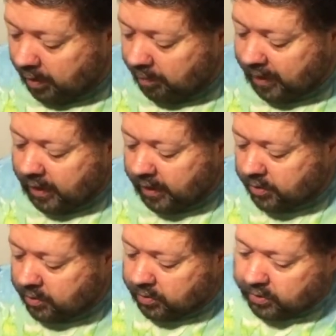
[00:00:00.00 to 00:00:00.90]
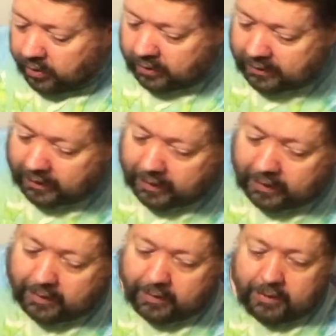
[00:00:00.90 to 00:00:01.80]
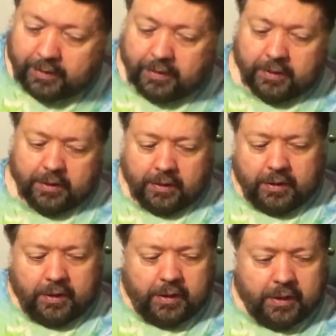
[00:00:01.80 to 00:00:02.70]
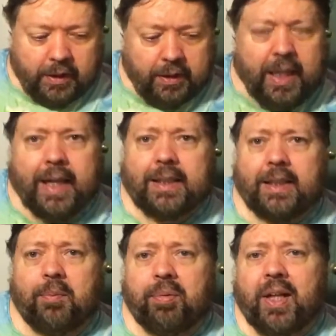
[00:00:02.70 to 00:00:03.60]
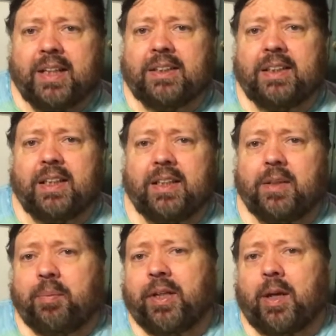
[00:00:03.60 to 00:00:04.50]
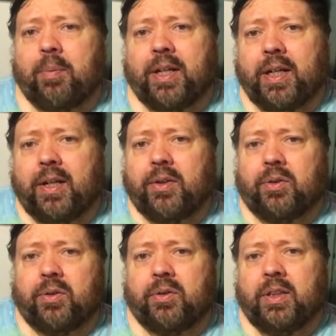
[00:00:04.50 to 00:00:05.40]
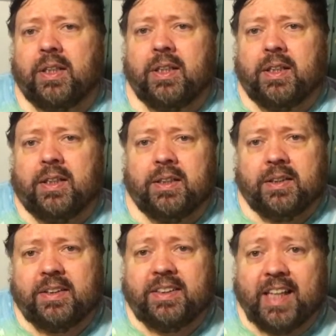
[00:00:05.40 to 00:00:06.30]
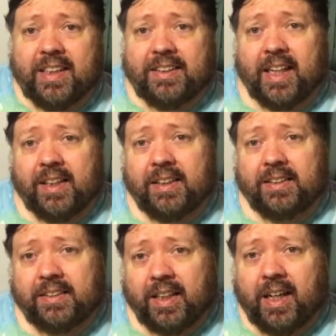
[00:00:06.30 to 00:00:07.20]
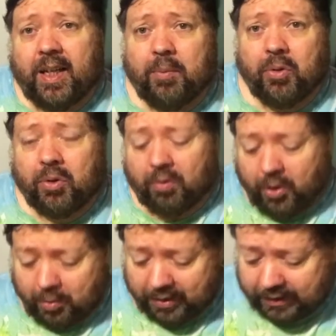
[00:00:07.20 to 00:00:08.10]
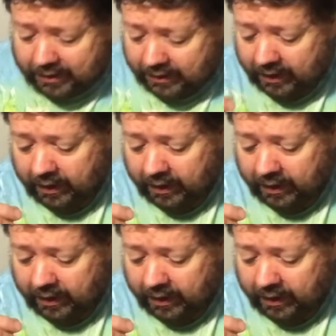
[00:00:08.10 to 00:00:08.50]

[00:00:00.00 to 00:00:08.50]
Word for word: My nostrils aren't uh, lack the complexity to pick up any other scents at this time or aromas.